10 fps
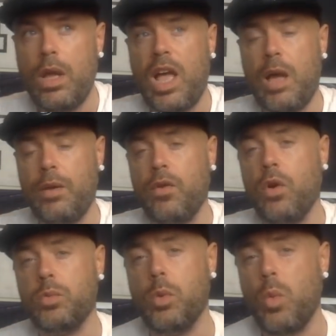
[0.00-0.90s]
And of
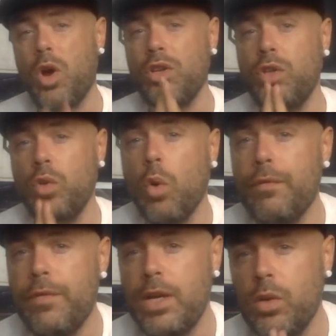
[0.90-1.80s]
course, we'll want
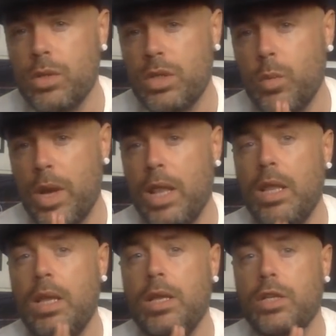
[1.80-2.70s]
your videos as well.